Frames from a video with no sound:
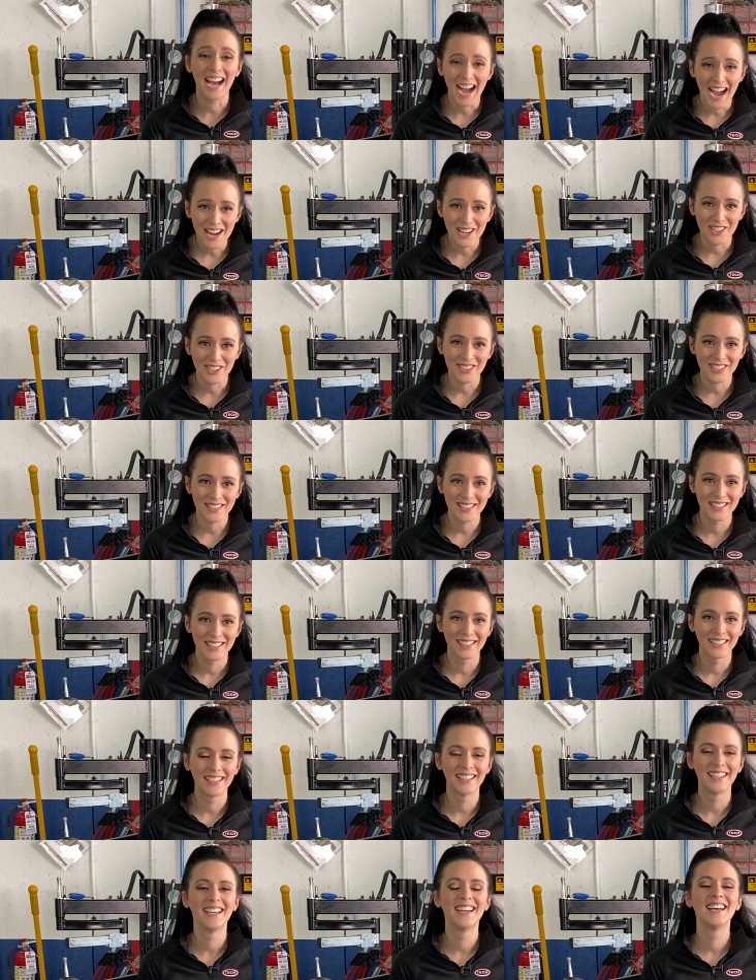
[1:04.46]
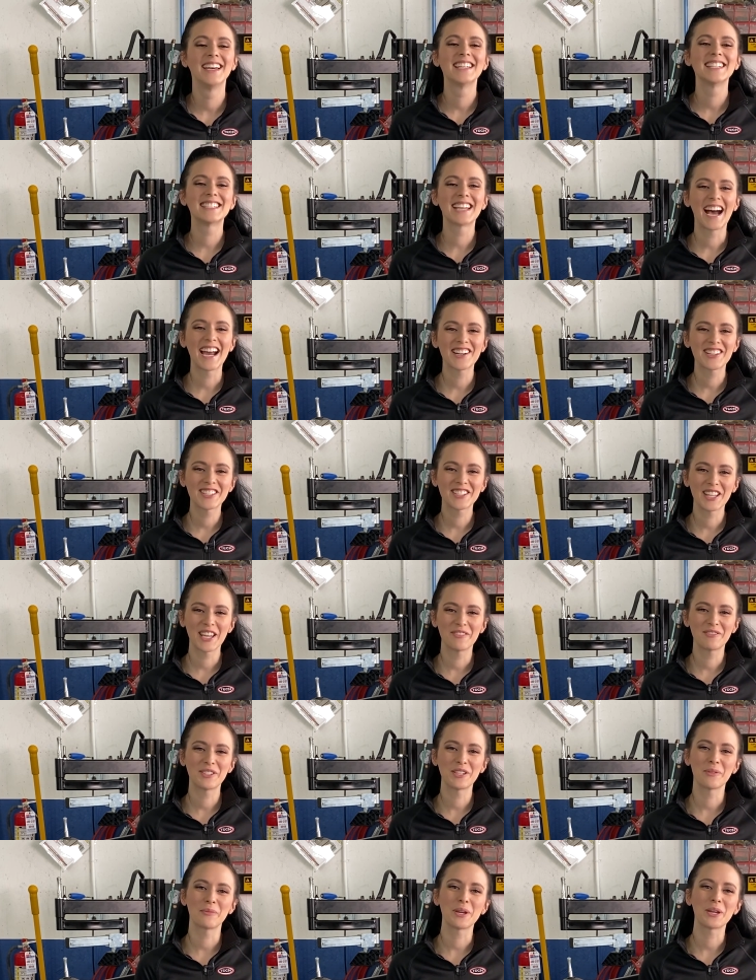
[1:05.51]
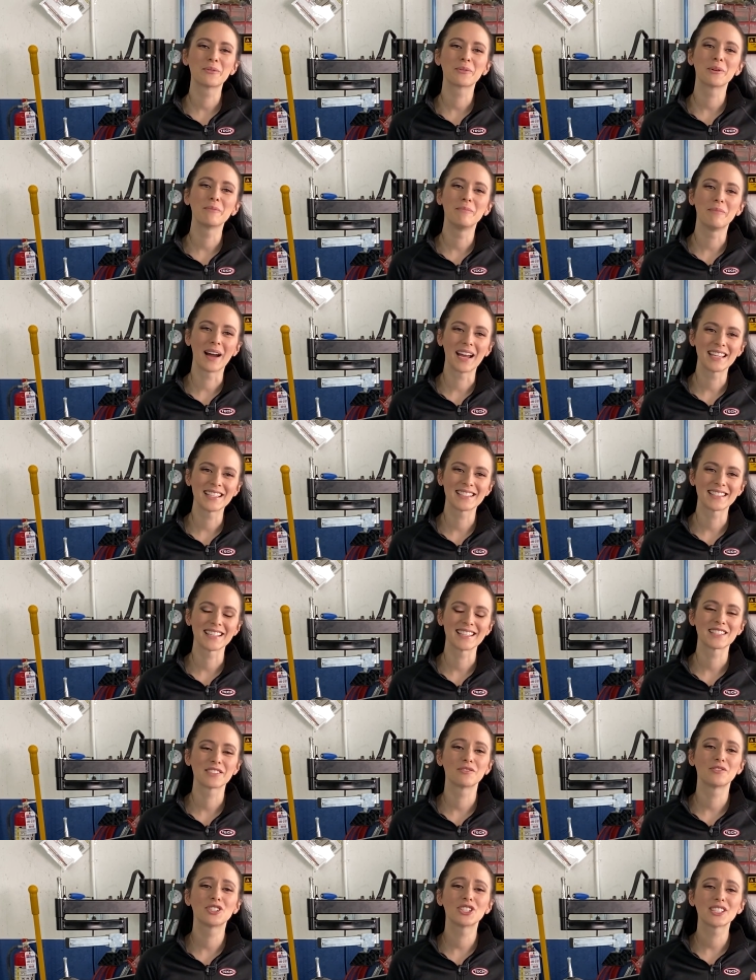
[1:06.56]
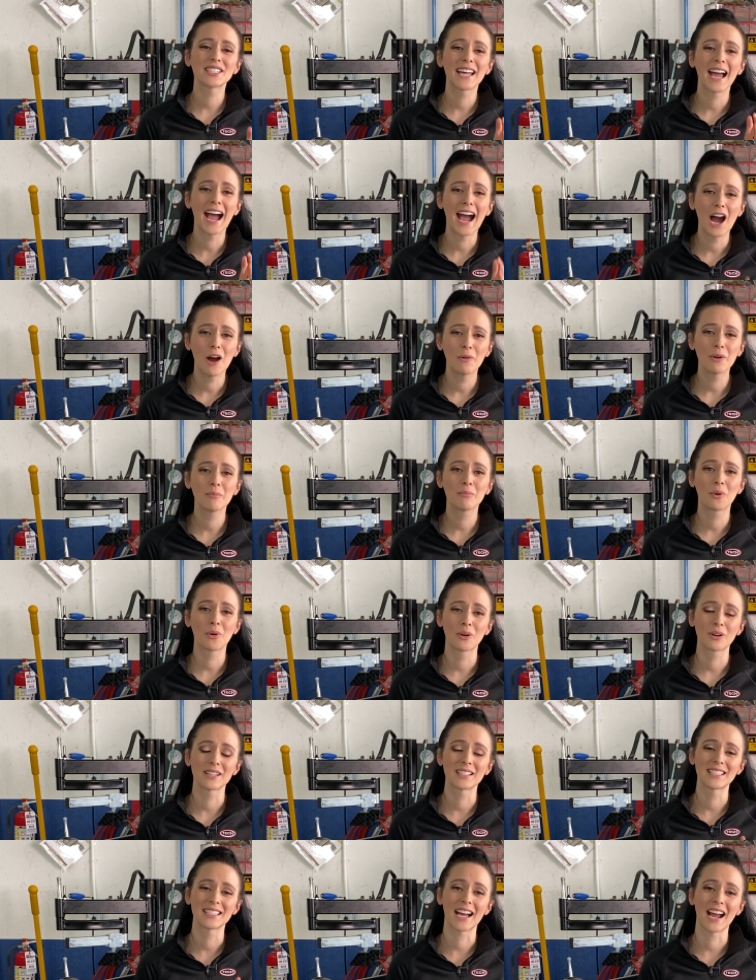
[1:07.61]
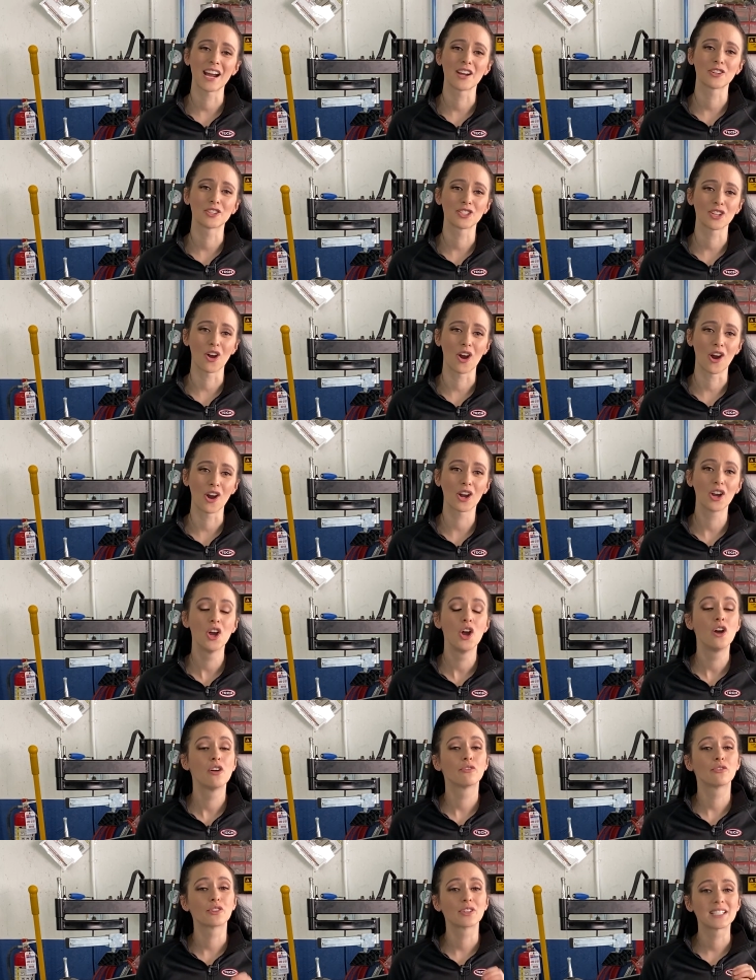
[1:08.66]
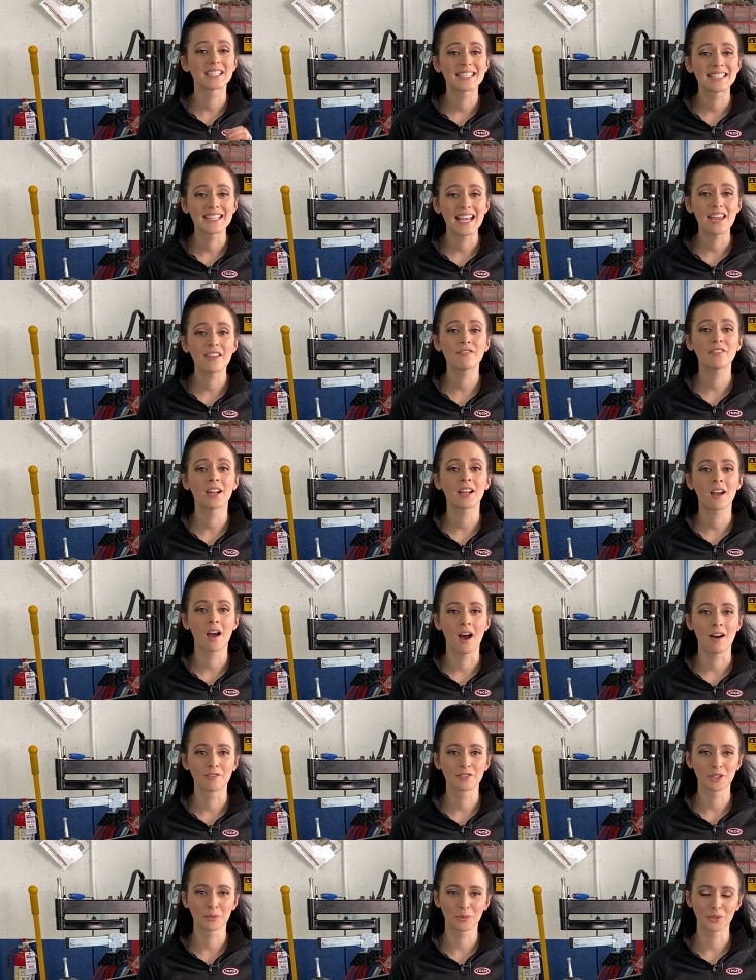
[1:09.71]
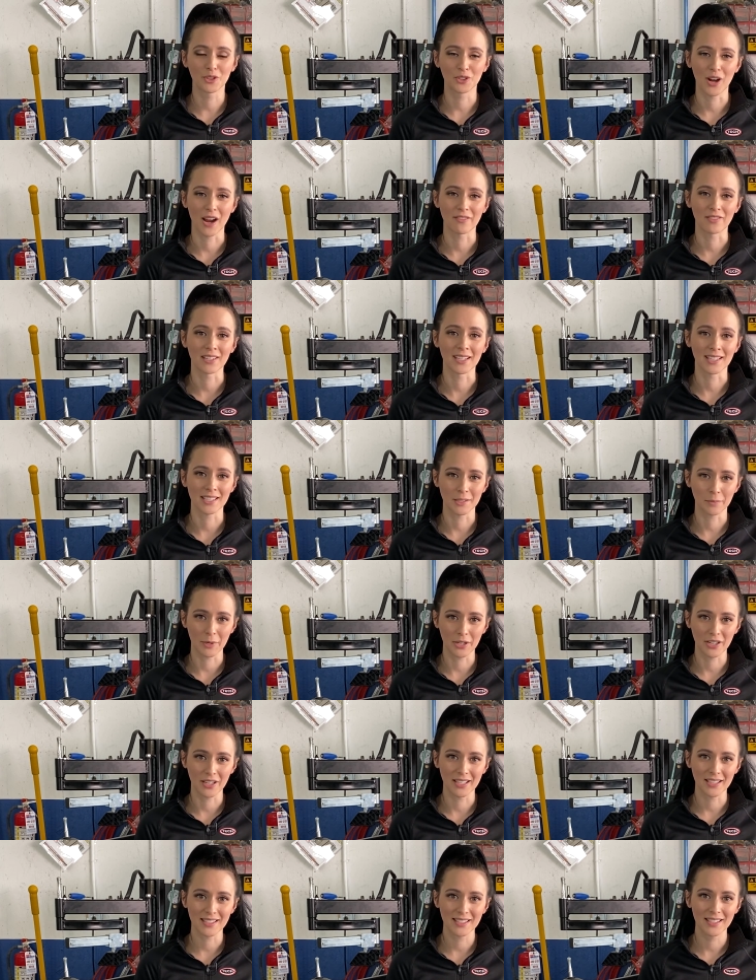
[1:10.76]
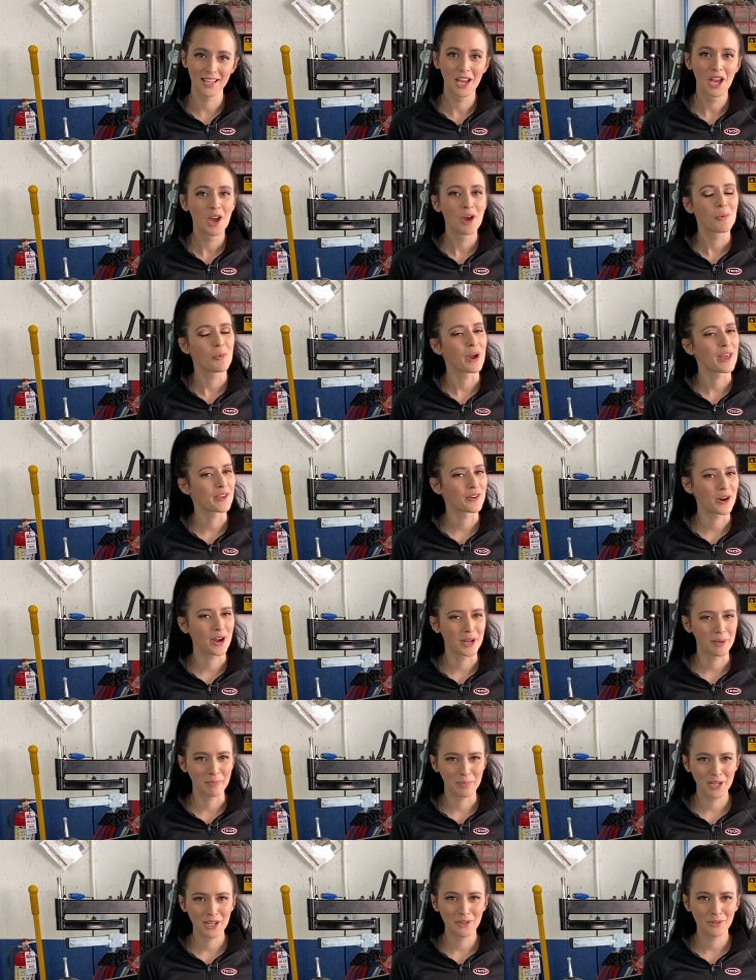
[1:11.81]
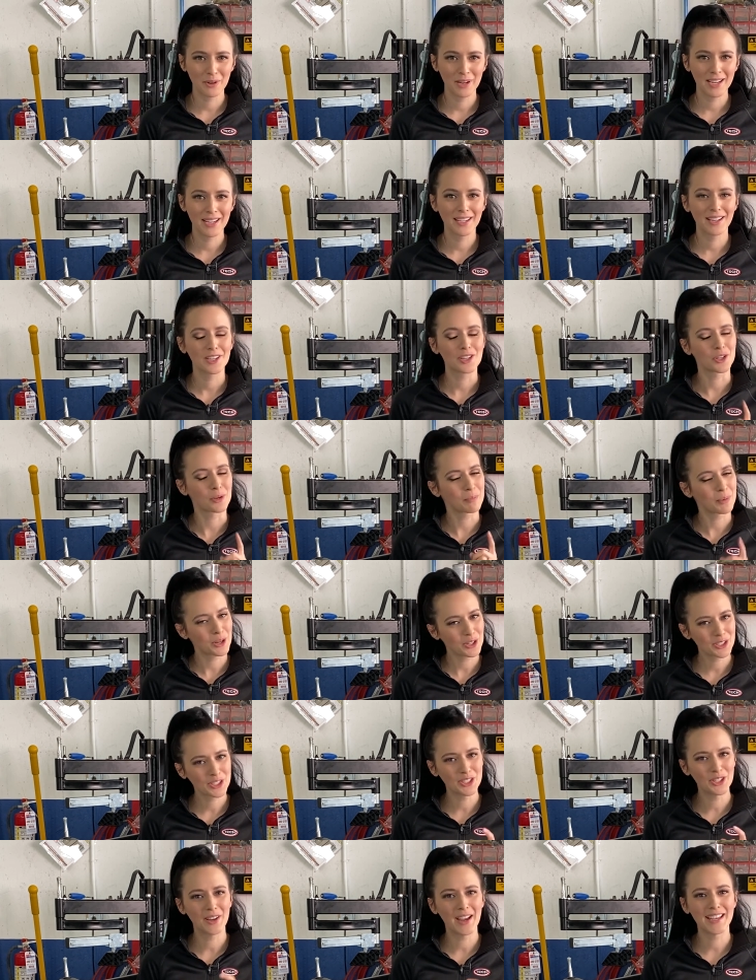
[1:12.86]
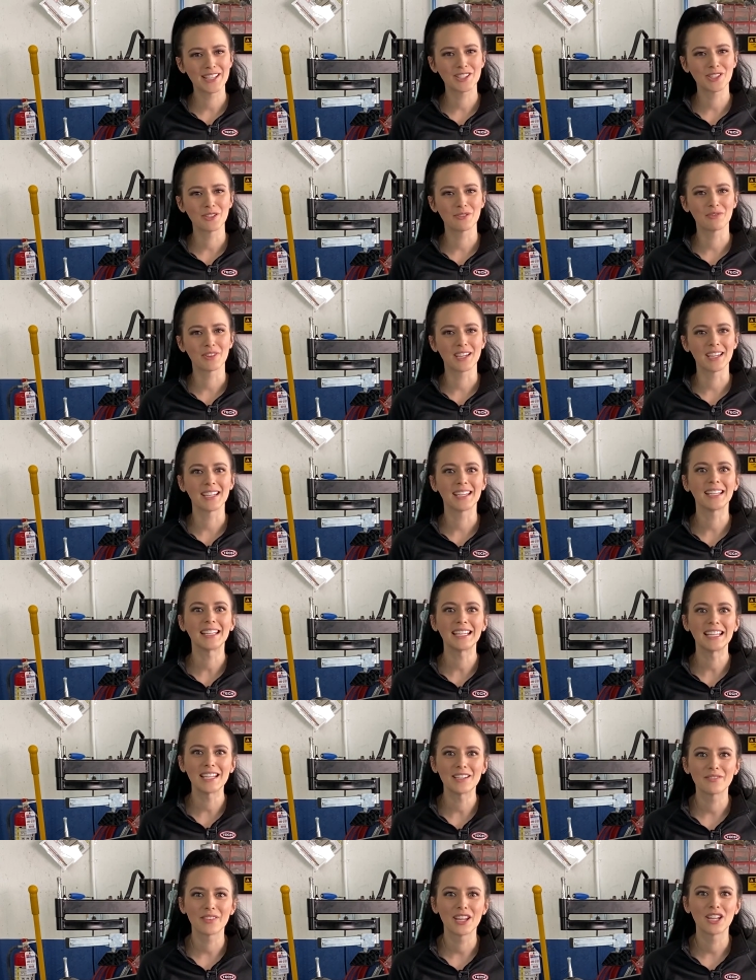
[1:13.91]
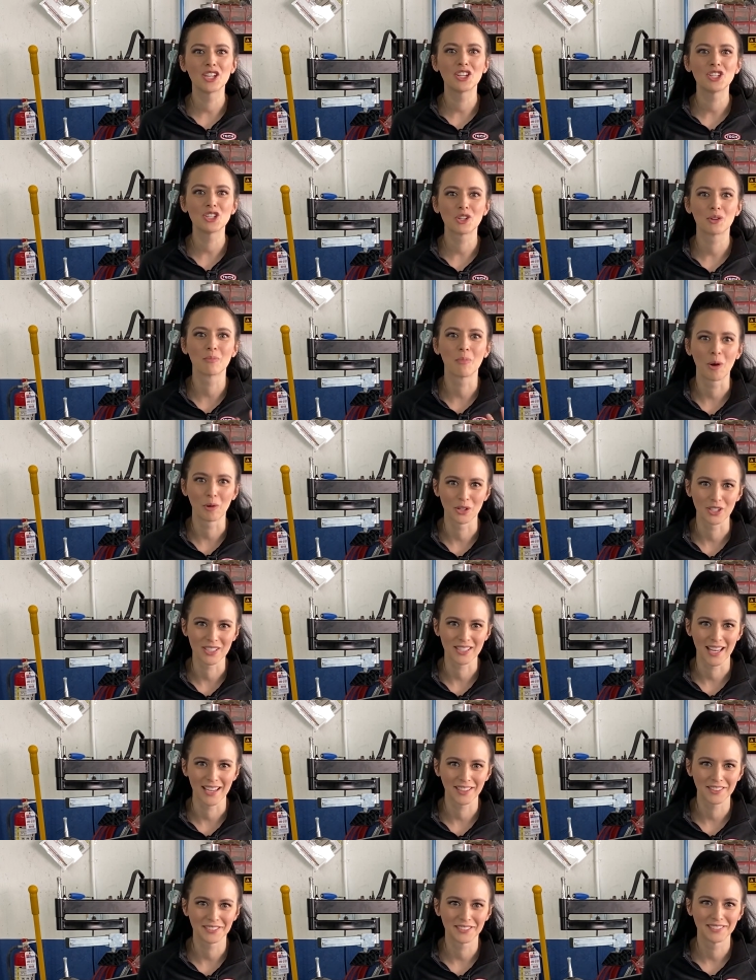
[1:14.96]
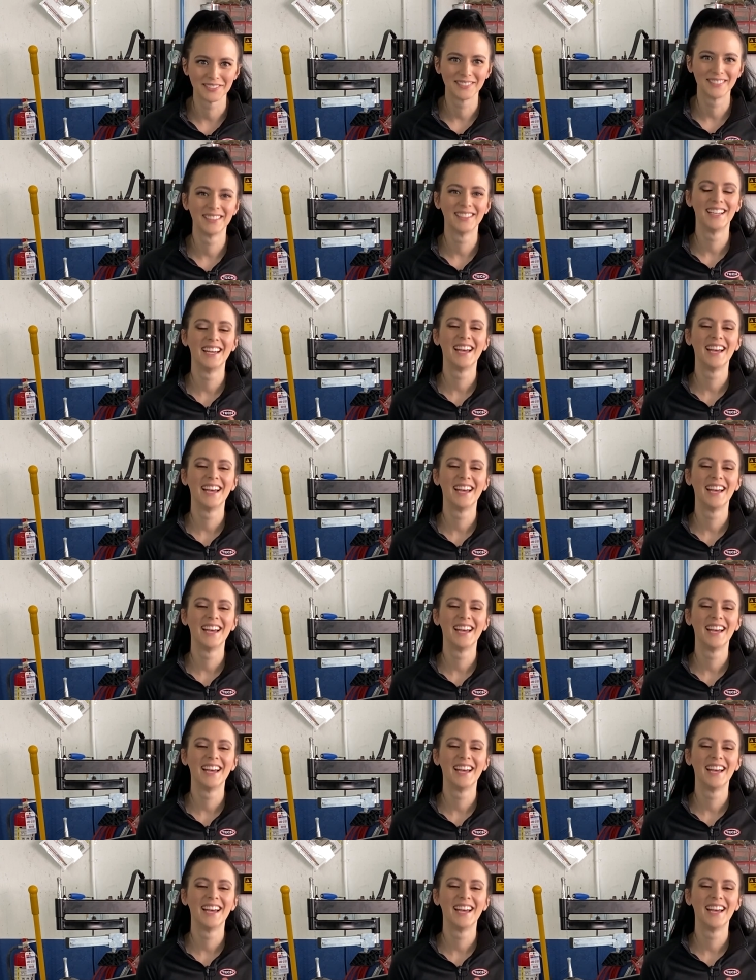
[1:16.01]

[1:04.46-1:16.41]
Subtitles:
tires. Tire Safety Week reminds us of just how important tires are for a safe and comfortable driving experience, whether on a big rig, your personal SUV, even your motorcycle.